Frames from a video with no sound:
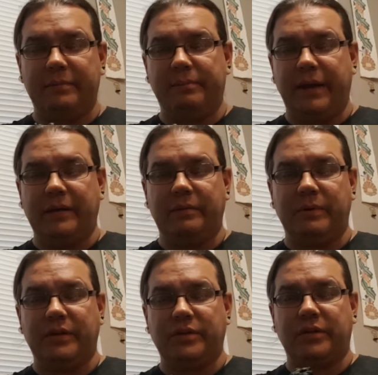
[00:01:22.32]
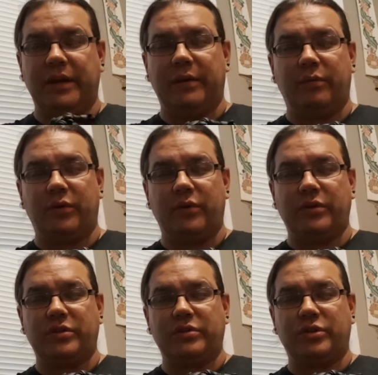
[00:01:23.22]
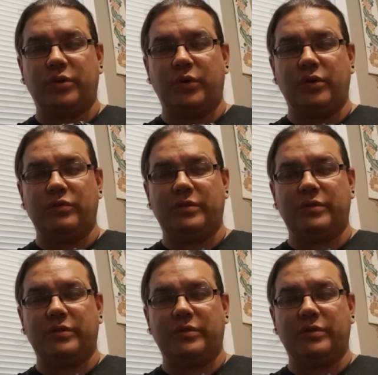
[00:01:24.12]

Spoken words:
painted miniature, and we're going to show you